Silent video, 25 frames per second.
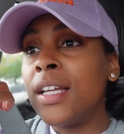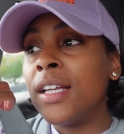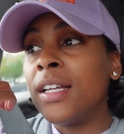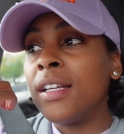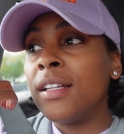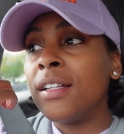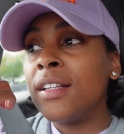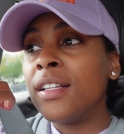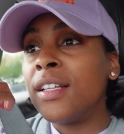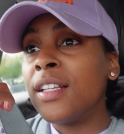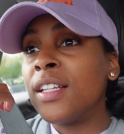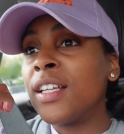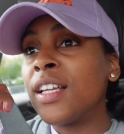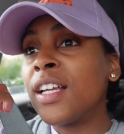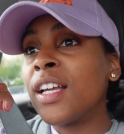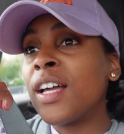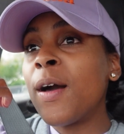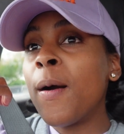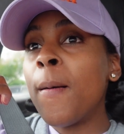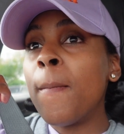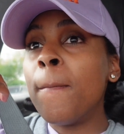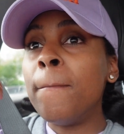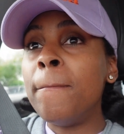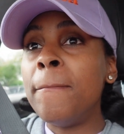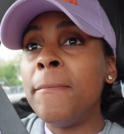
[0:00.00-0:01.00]
committed
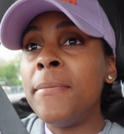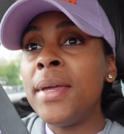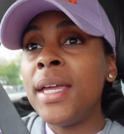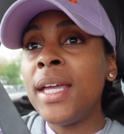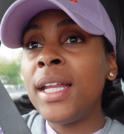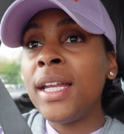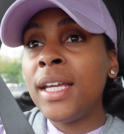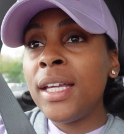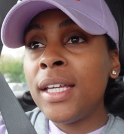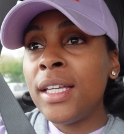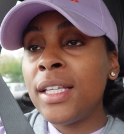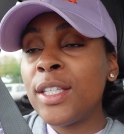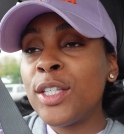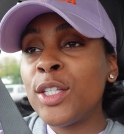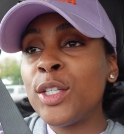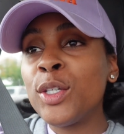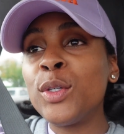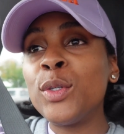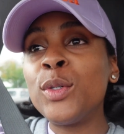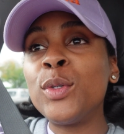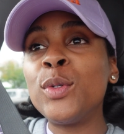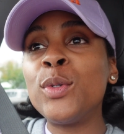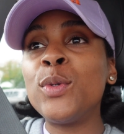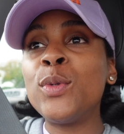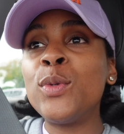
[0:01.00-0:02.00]
committed
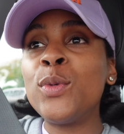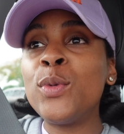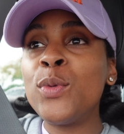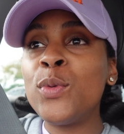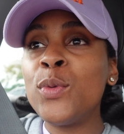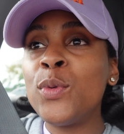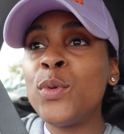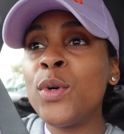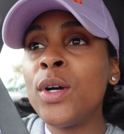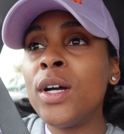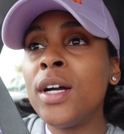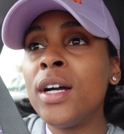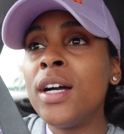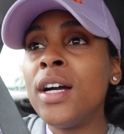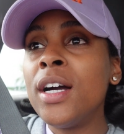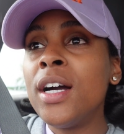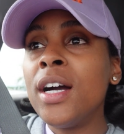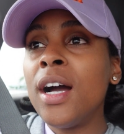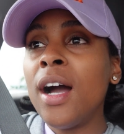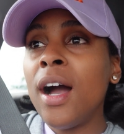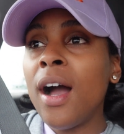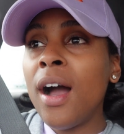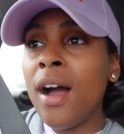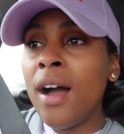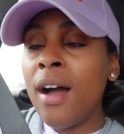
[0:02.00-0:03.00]
to
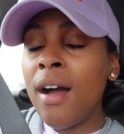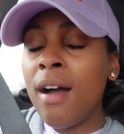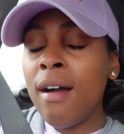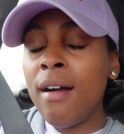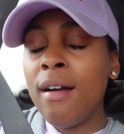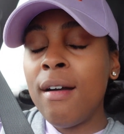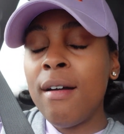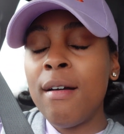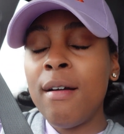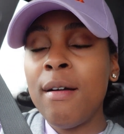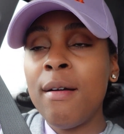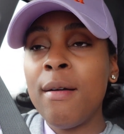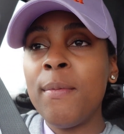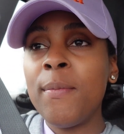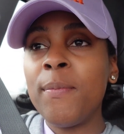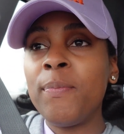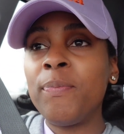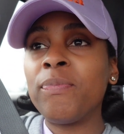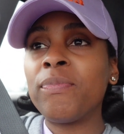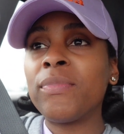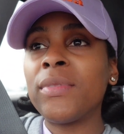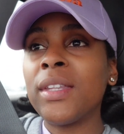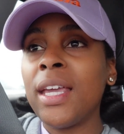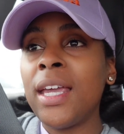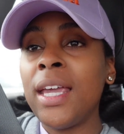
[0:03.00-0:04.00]
um
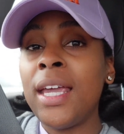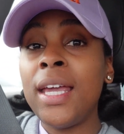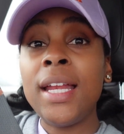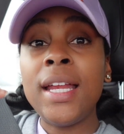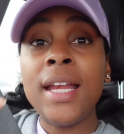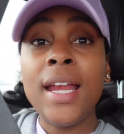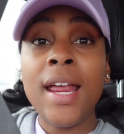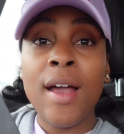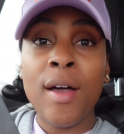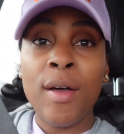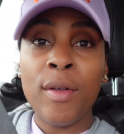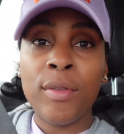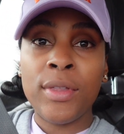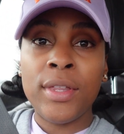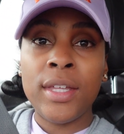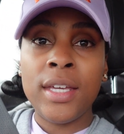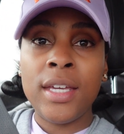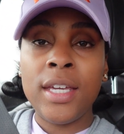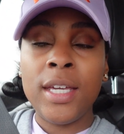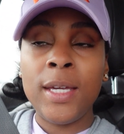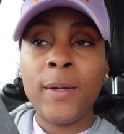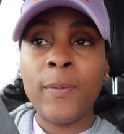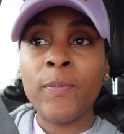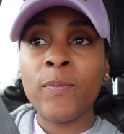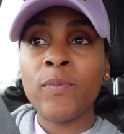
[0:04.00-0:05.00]
eating
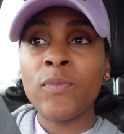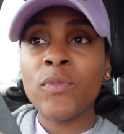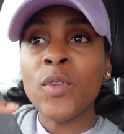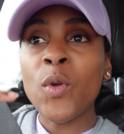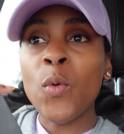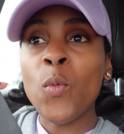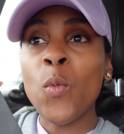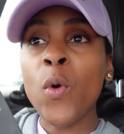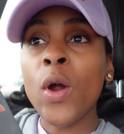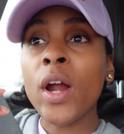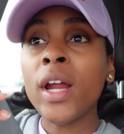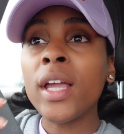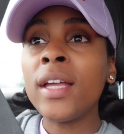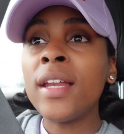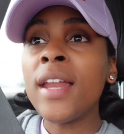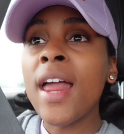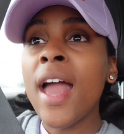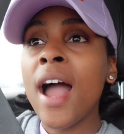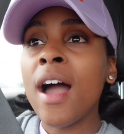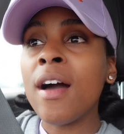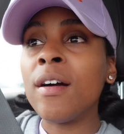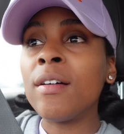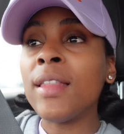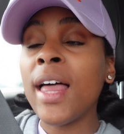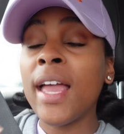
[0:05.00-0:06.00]
healthy working
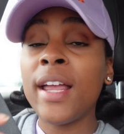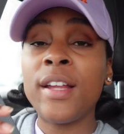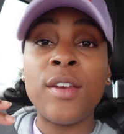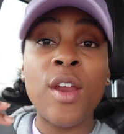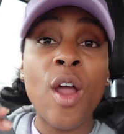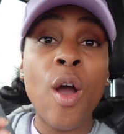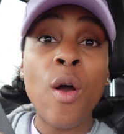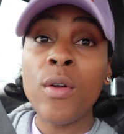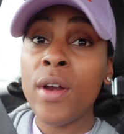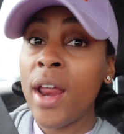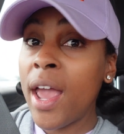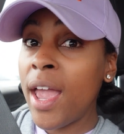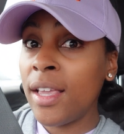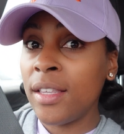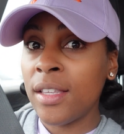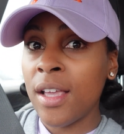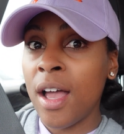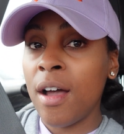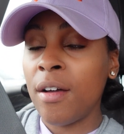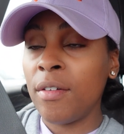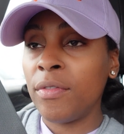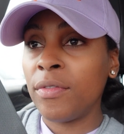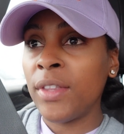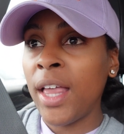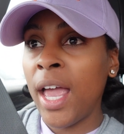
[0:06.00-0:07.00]
out like no days
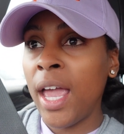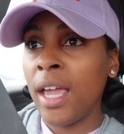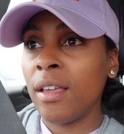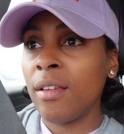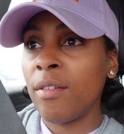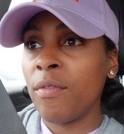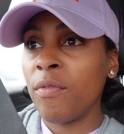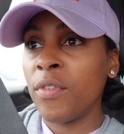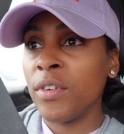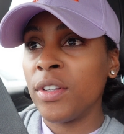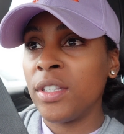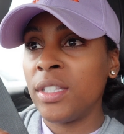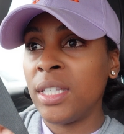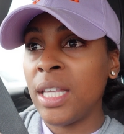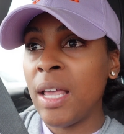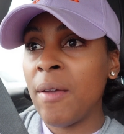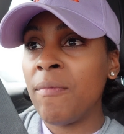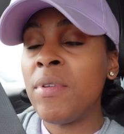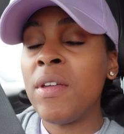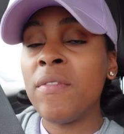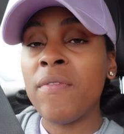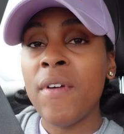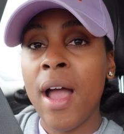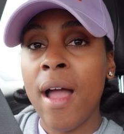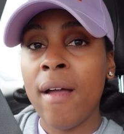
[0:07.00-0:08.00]
off like for
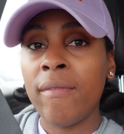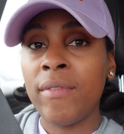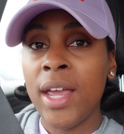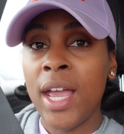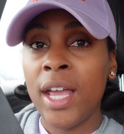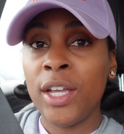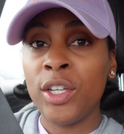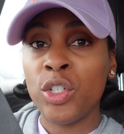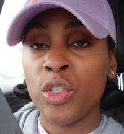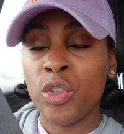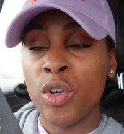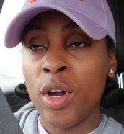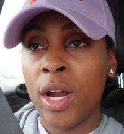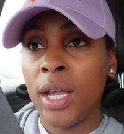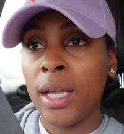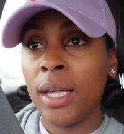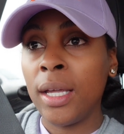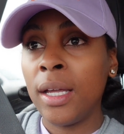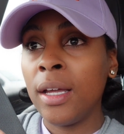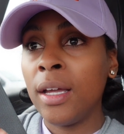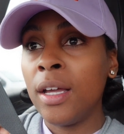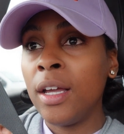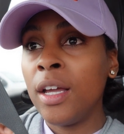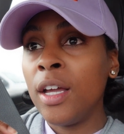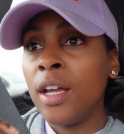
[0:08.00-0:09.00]
75 days straight
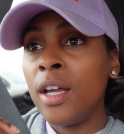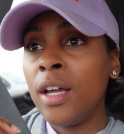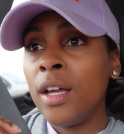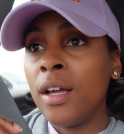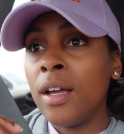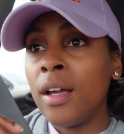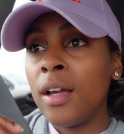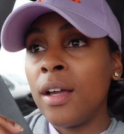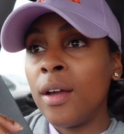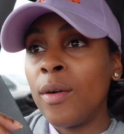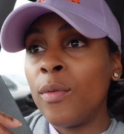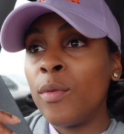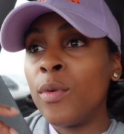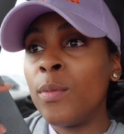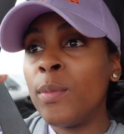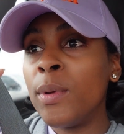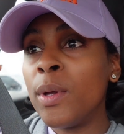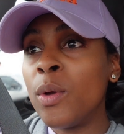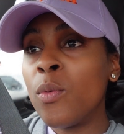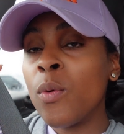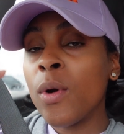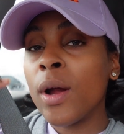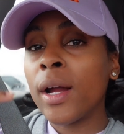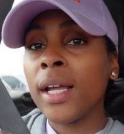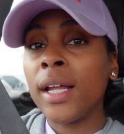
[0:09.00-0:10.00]
we'll be
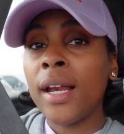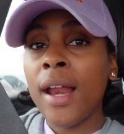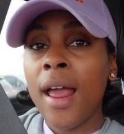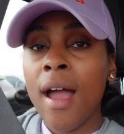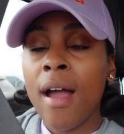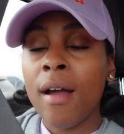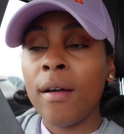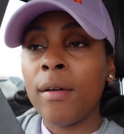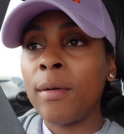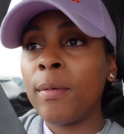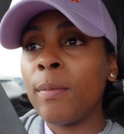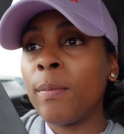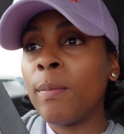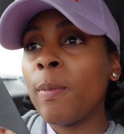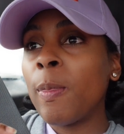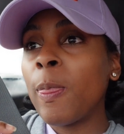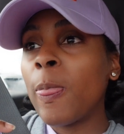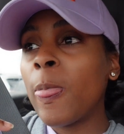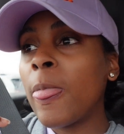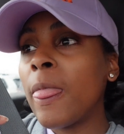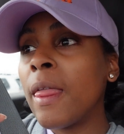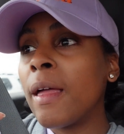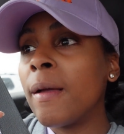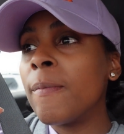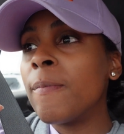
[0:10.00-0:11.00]
working out
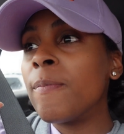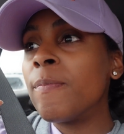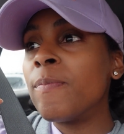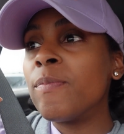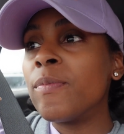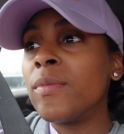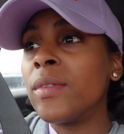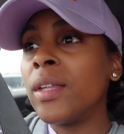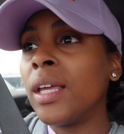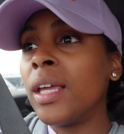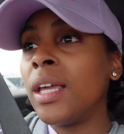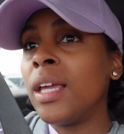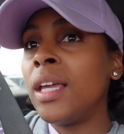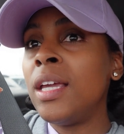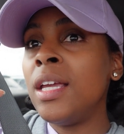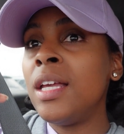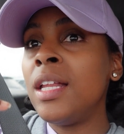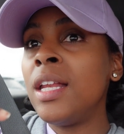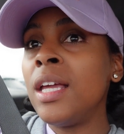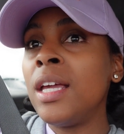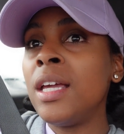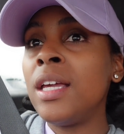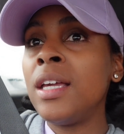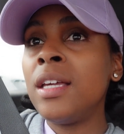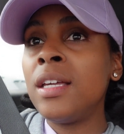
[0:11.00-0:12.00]

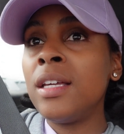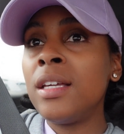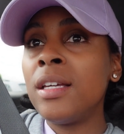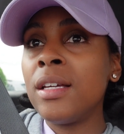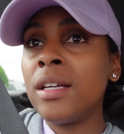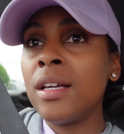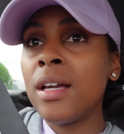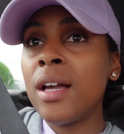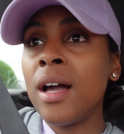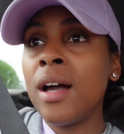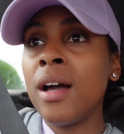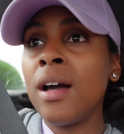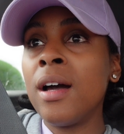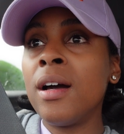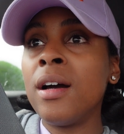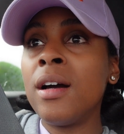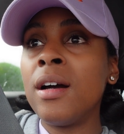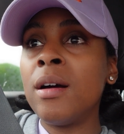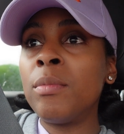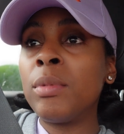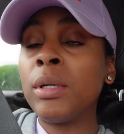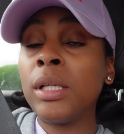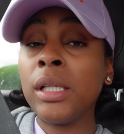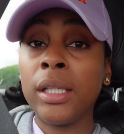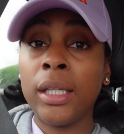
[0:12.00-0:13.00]
eating
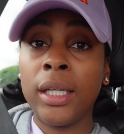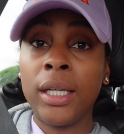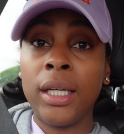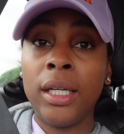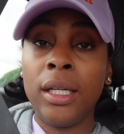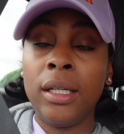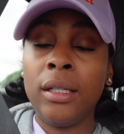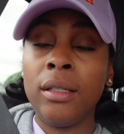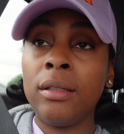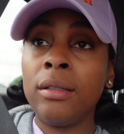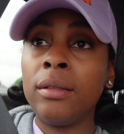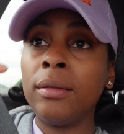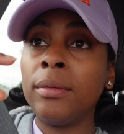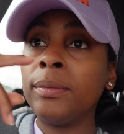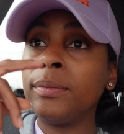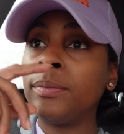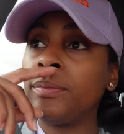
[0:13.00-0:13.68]
um clean